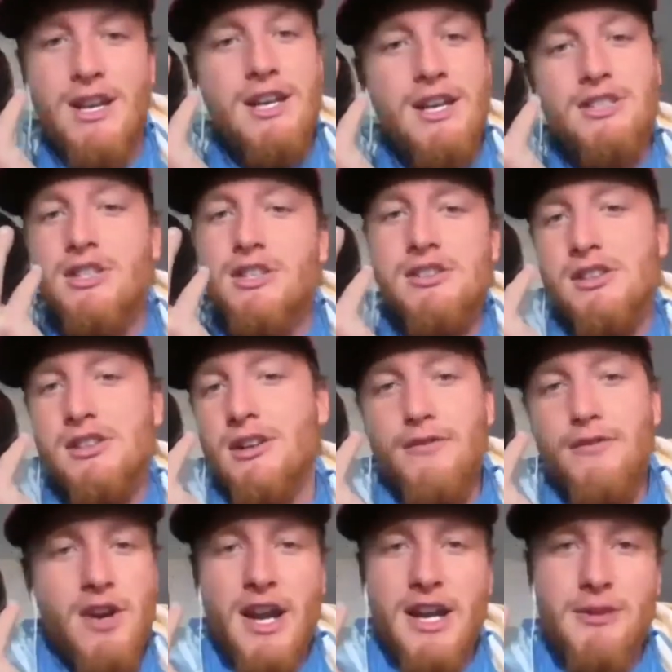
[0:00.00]
She's just looking
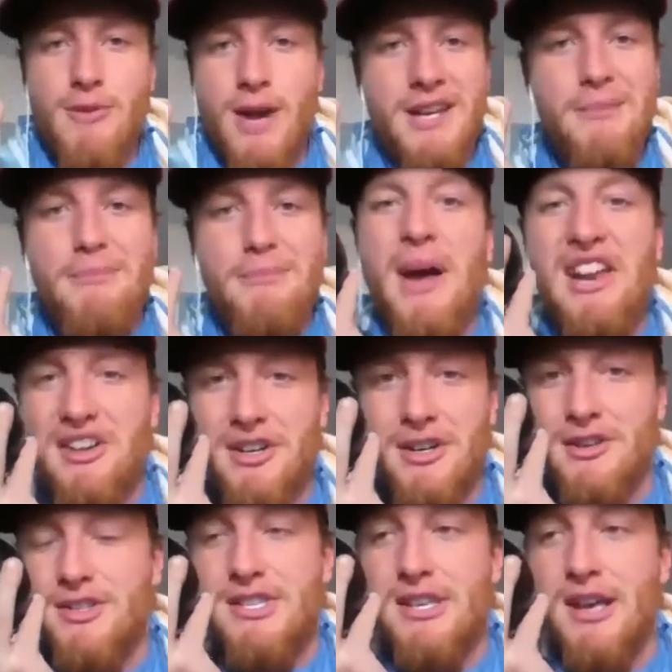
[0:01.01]
for any way to better
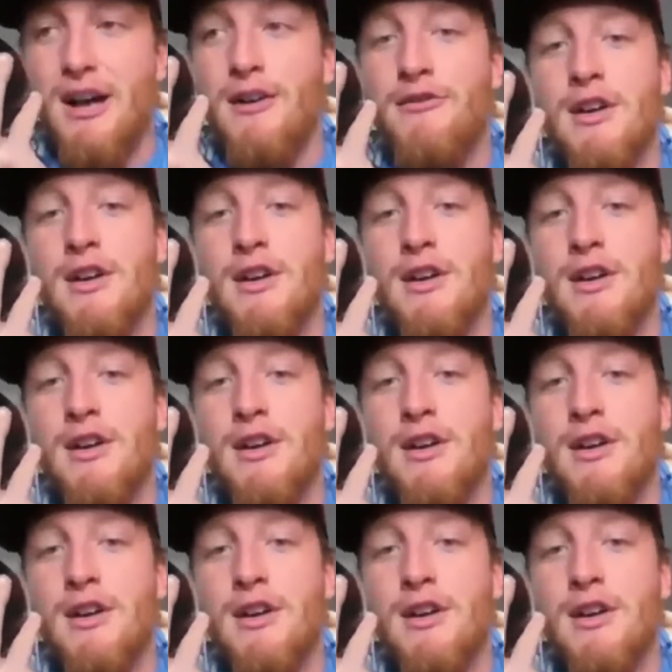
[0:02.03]
herself.